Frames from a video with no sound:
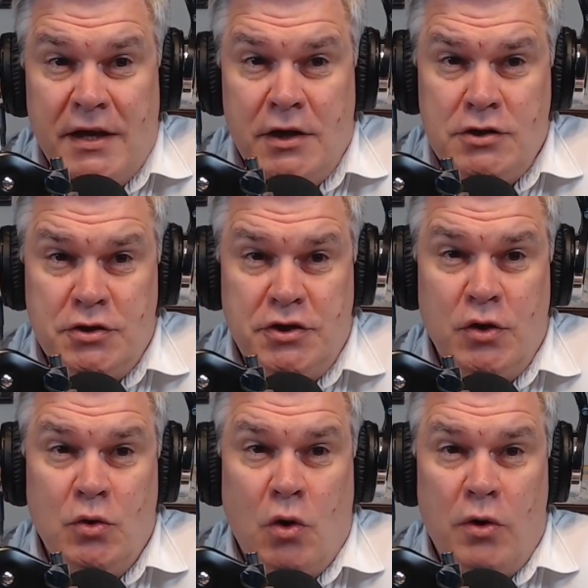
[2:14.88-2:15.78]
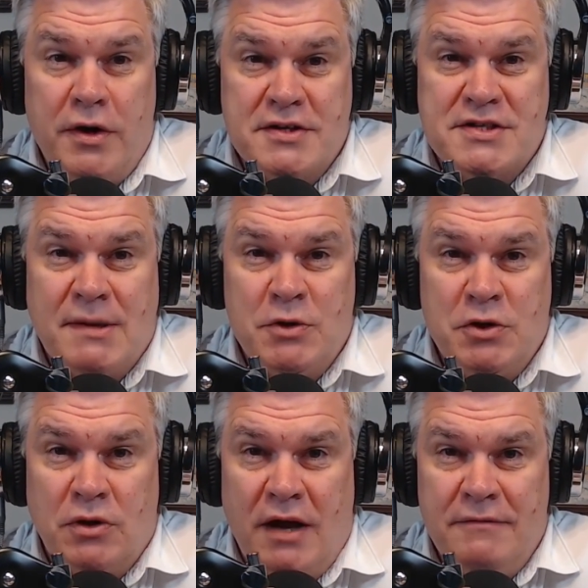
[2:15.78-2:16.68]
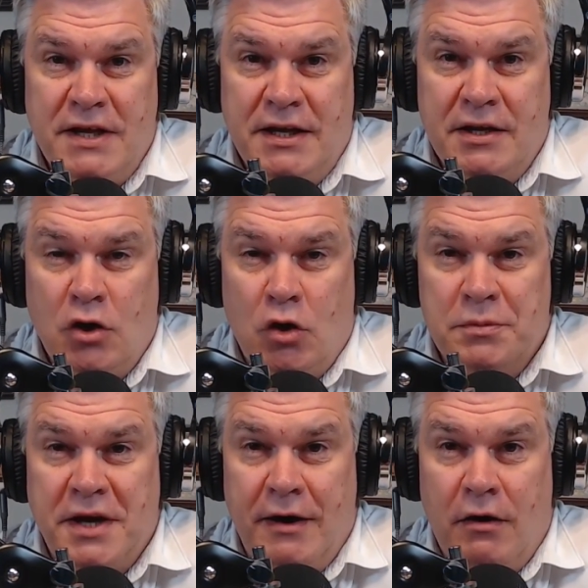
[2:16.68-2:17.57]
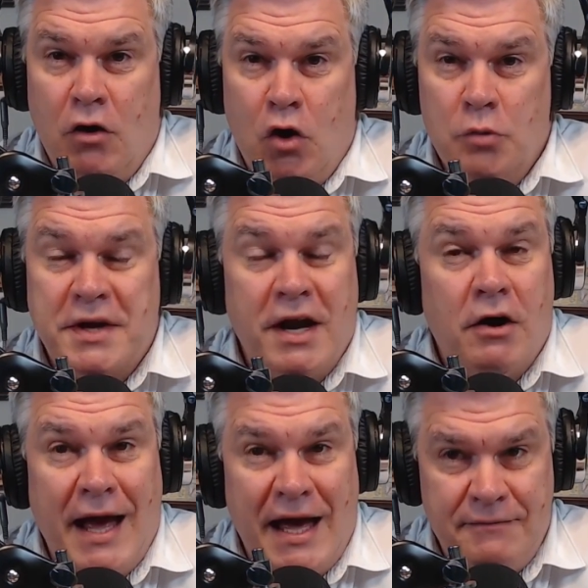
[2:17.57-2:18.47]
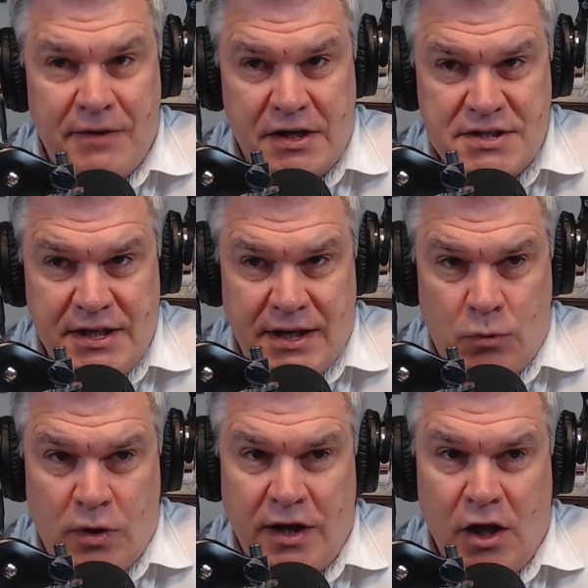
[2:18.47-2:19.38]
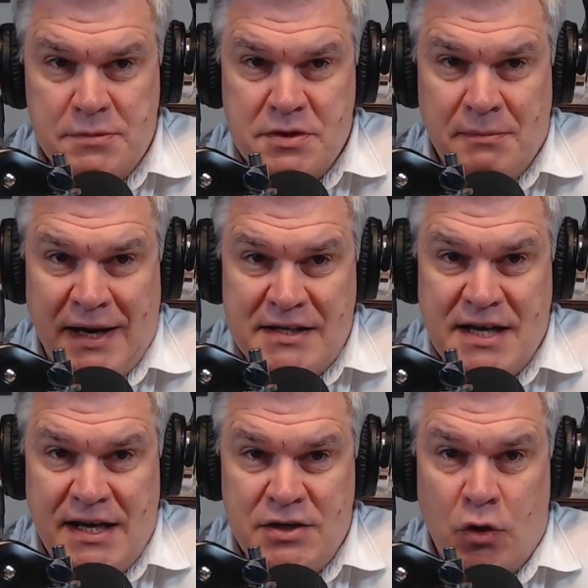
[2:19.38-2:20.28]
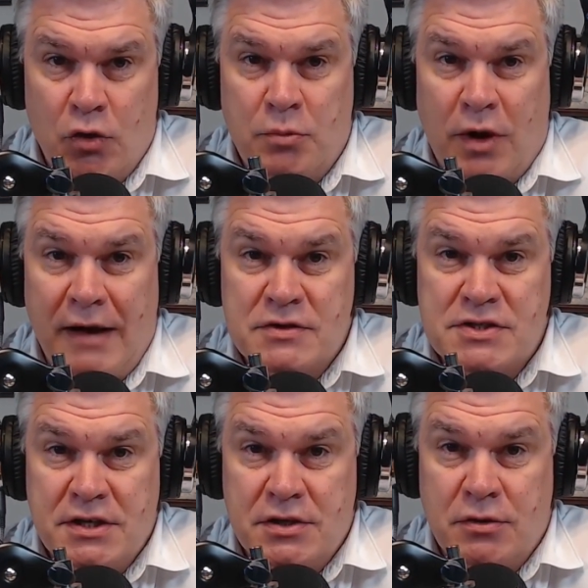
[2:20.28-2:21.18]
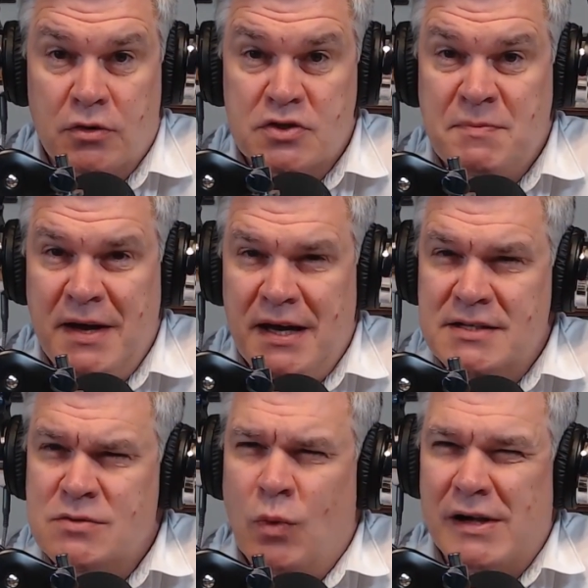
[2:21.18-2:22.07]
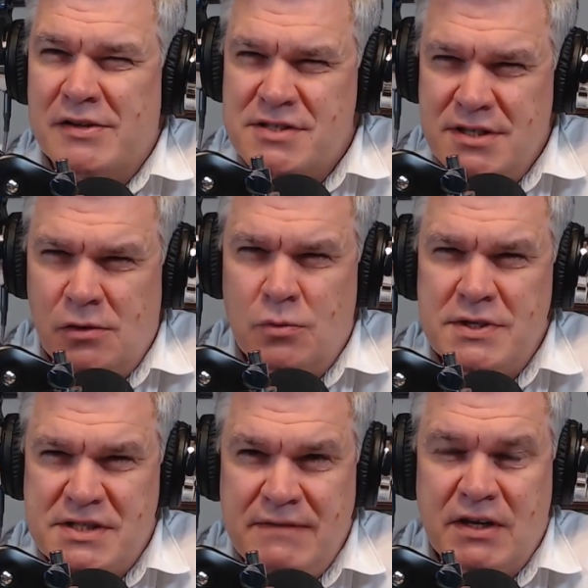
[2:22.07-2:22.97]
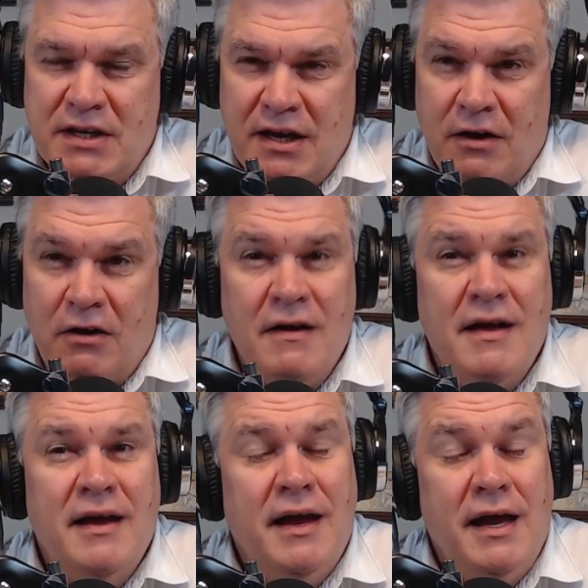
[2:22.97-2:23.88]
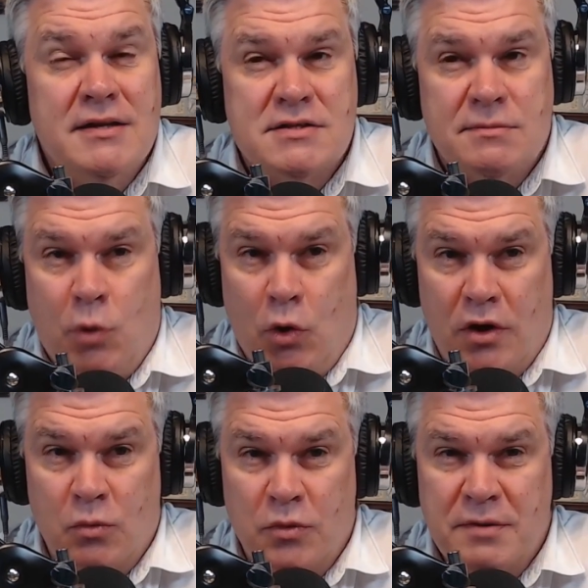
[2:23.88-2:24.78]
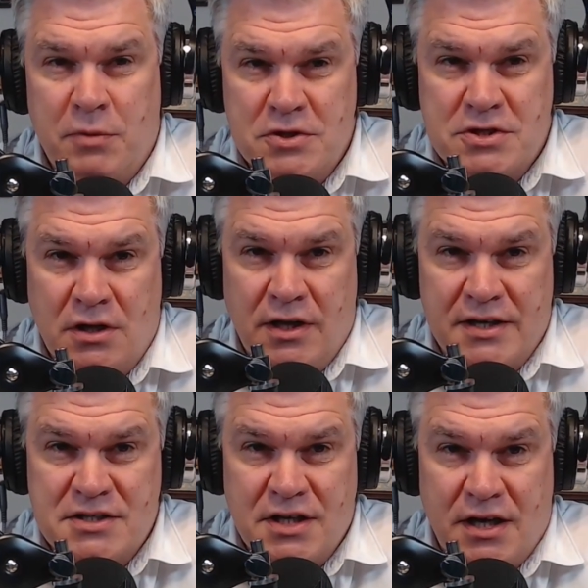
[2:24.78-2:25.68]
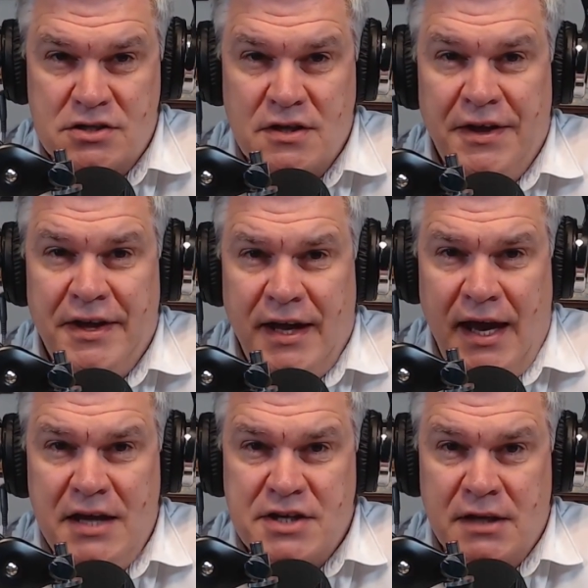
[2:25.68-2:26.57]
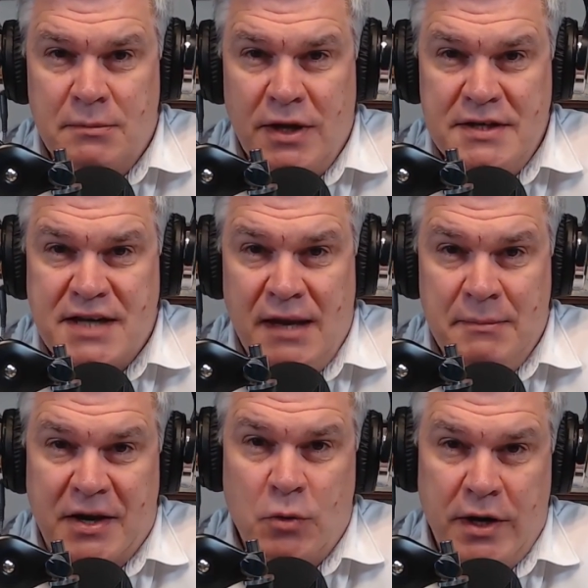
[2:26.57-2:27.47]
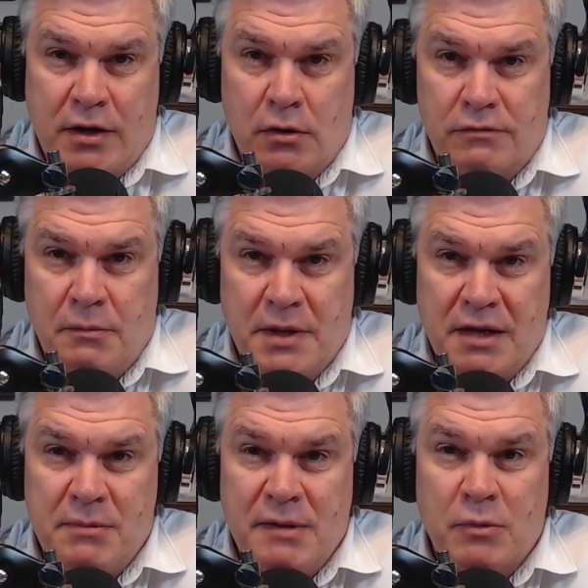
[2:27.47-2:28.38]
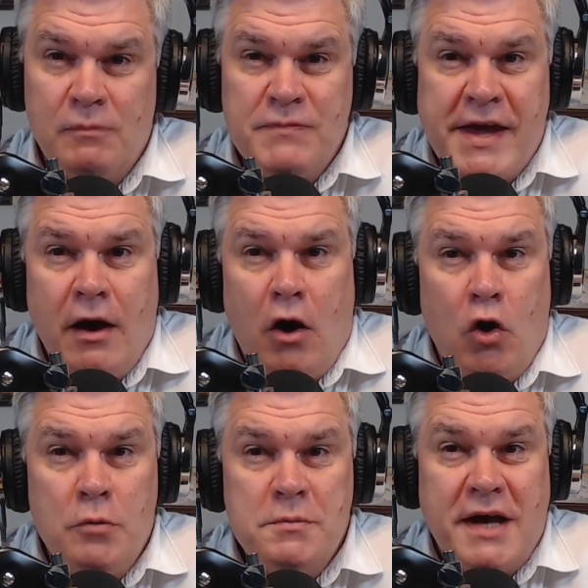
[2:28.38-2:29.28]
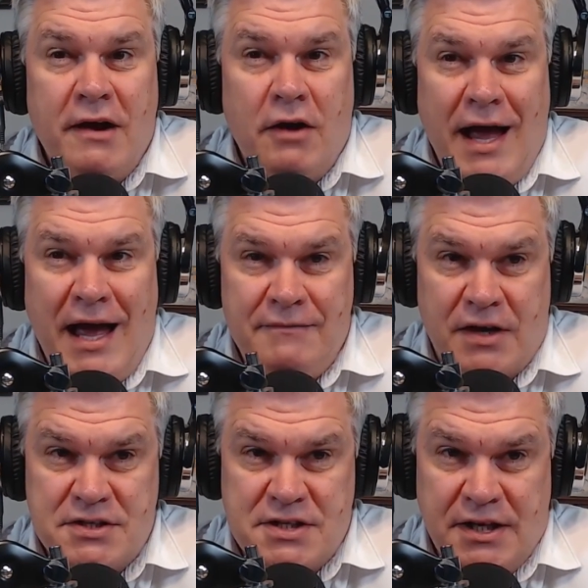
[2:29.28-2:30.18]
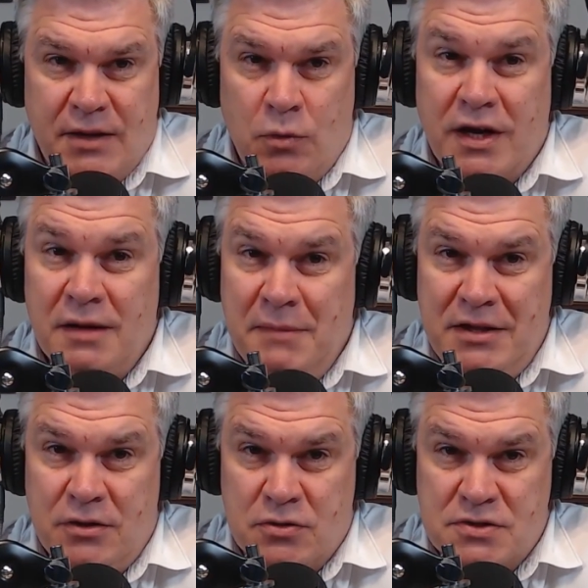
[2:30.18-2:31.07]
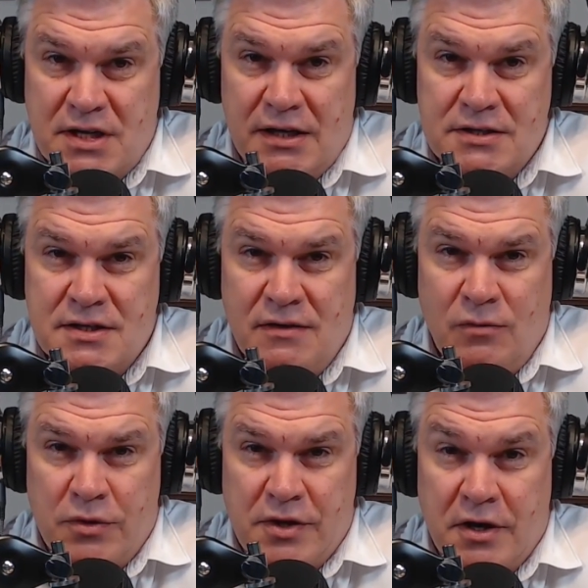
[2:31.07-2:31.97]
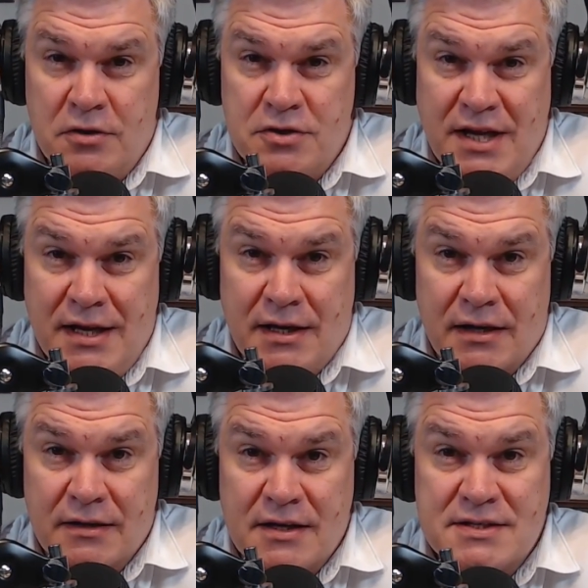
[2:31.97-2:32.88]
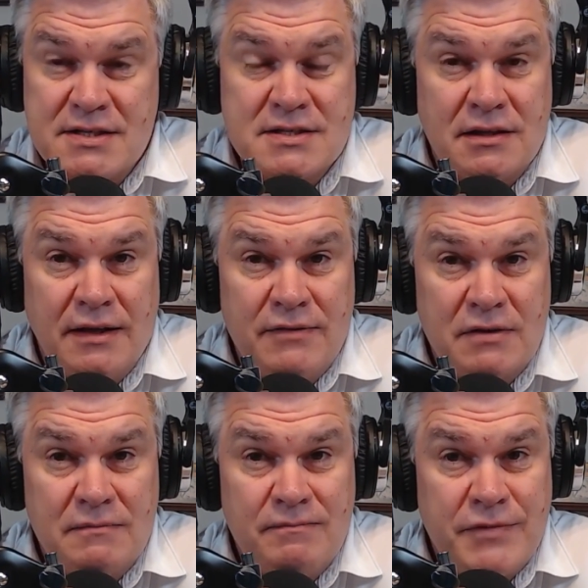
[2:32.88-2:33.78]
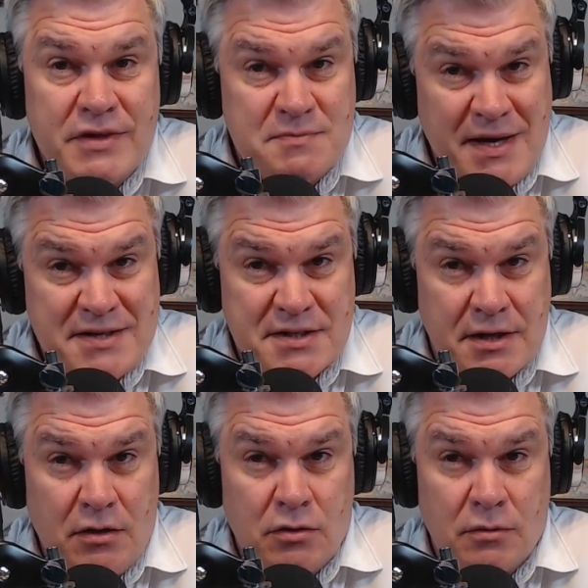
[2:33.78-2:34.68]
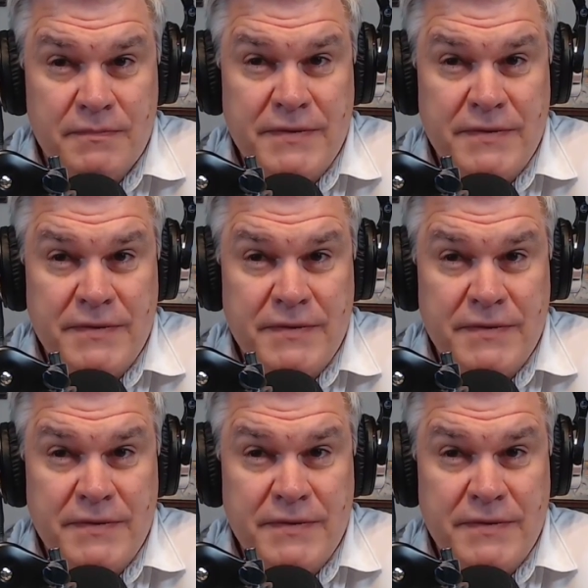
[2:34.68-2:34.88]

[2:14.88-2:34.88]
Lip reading: Do you or does someone you love need in-home care? Home Care Advocacy Network helps you maintain your own privacy and your own space while still receiving care and support with a personalized touch. Aging in place can be critical for many people. Home Care Advocacy Network can meet those needs with an understanding that assisted living is best at home.